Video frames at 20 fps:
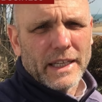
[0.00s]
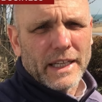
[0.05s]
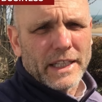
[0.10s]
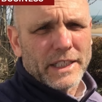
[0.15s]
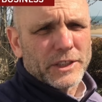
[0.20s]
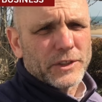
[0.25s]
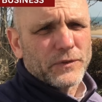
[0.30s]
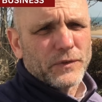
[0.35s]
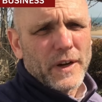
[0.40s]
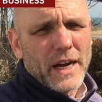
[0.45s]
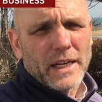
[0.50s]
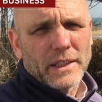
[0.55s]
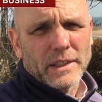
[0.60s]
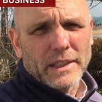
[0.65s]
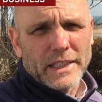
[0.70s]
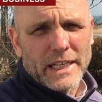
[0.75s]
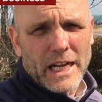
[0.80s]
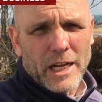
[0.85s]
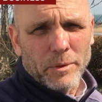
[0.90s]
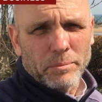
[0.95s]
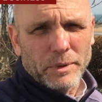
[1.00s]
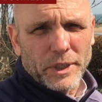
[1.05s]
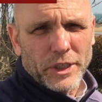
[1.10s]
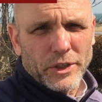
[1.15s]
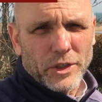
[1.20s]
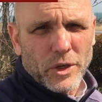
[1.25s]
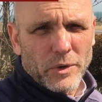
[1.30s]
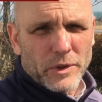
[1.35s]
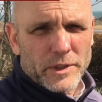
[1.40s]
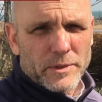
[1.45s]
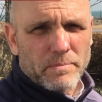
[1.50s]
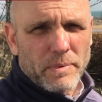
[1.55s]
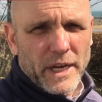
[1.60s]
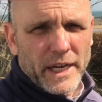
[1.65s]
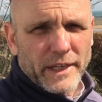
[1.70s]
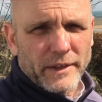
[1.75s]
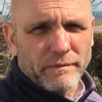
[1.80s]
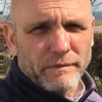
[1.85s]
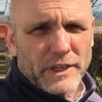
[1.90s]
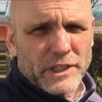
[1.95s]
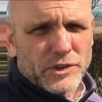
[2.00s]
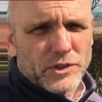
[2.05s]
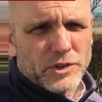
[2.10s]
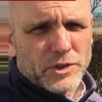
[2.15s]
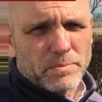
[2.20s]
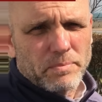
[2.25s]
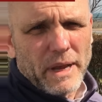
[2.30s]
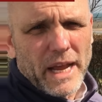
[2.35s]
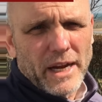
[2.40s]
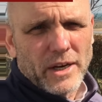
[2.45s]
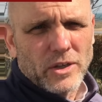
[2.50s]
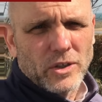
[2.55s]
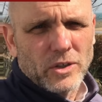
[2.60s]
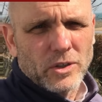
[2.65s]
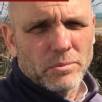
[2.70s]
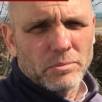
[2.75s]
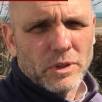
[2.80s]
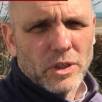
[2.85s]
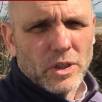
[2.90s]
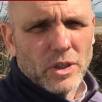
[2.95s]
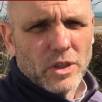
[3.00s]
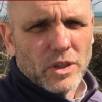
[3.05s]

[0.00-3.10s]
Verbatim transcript: And it's finally now being noticed by investors back home.